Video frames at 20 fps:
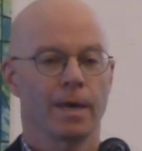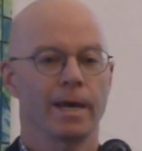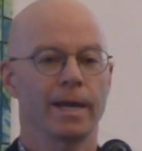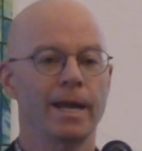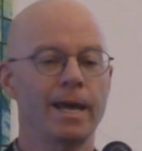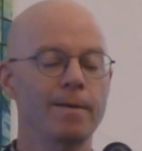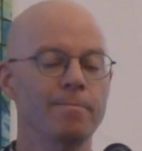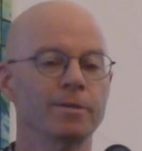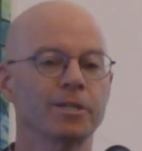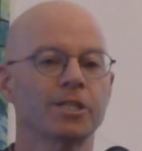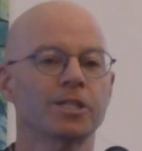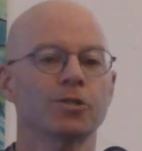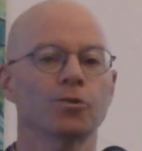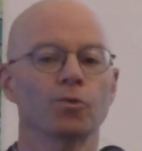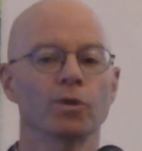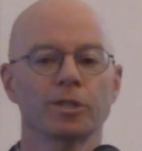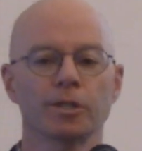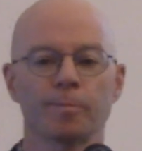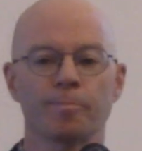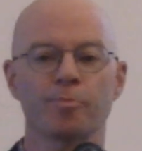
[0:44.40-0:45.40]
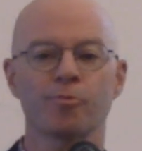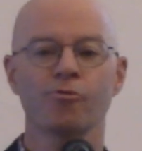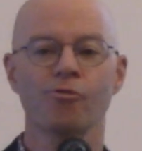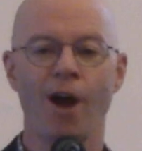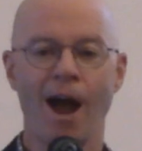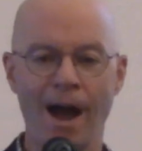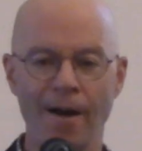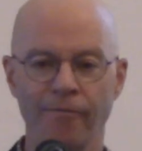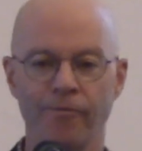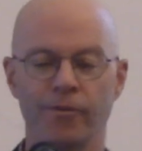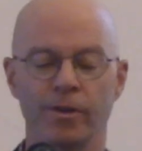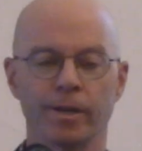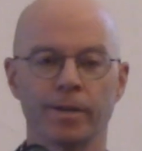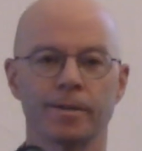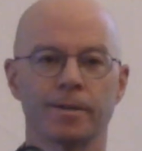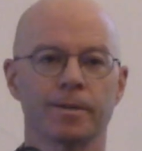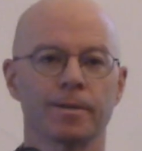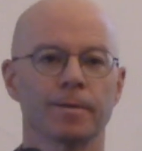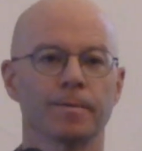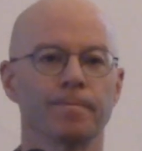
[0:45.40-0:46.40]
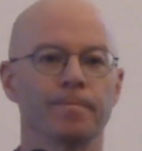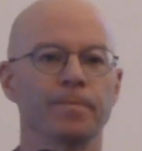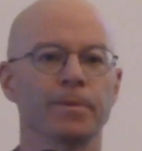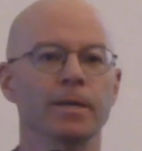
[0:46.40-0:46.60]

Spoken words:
And Amos was a prophet